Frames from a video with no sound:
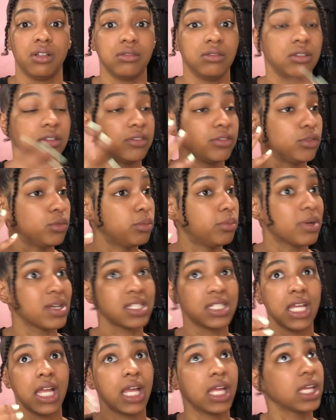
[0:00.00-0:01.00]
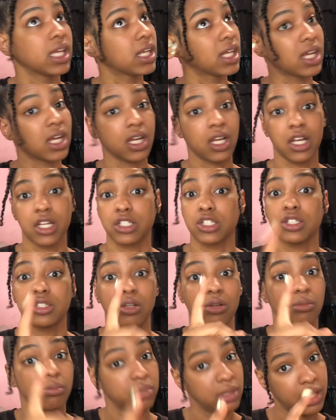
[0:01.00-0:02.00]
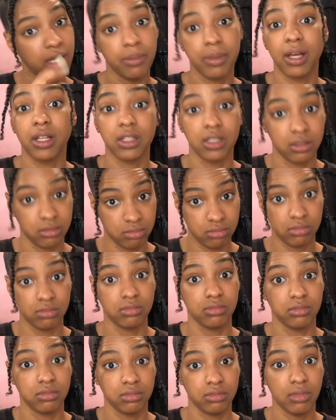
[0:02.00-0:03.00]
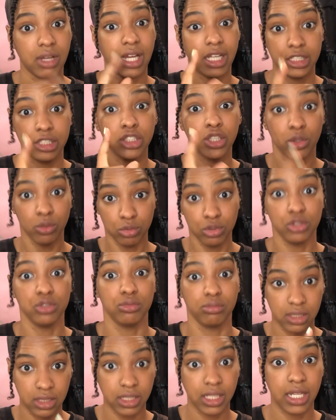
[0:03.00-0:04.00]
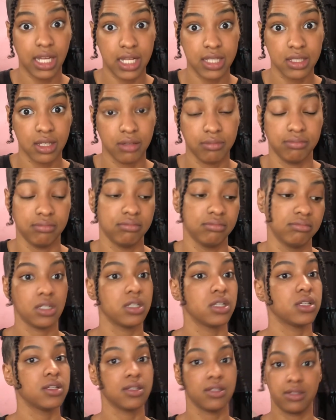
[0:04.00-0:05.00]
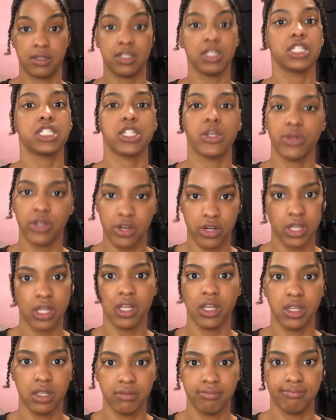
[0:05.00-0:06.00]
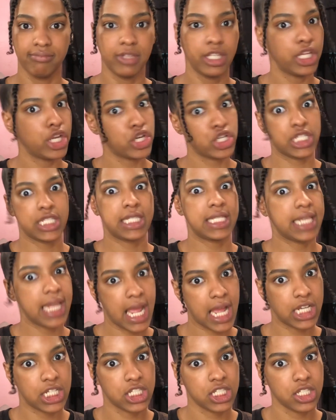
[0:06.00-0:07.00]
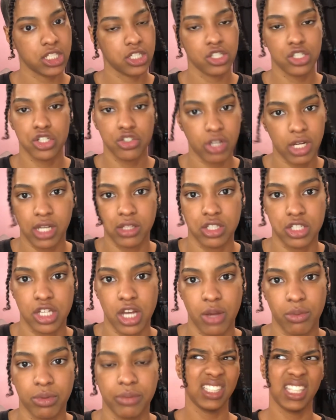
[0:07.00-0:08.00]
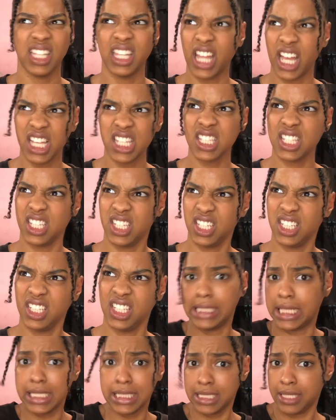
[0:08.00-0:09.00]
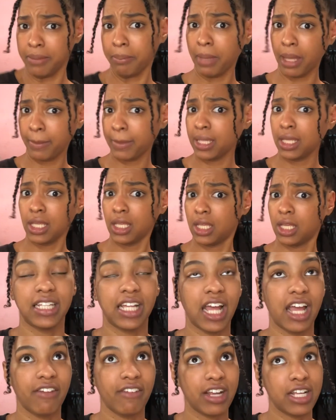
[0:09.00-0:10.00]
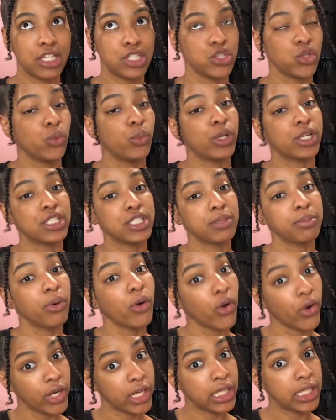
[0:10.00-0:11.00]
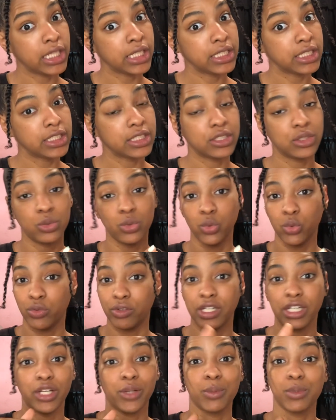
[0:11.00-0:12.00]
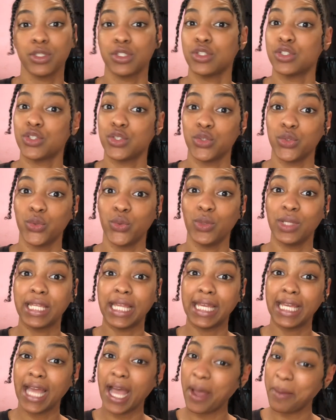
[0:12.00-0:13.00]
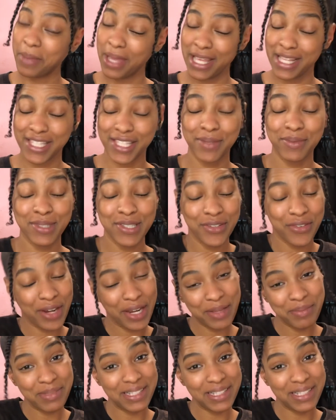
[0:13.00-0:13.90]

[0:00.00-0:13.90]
If you bust your head, get a concussion, don't blame Ella. I told you, clean that tub. So you're good. You're snatched straight out the shower. That's it, mommy. All right, so we're departing. You already know what to do. Like, comment, and subscribe,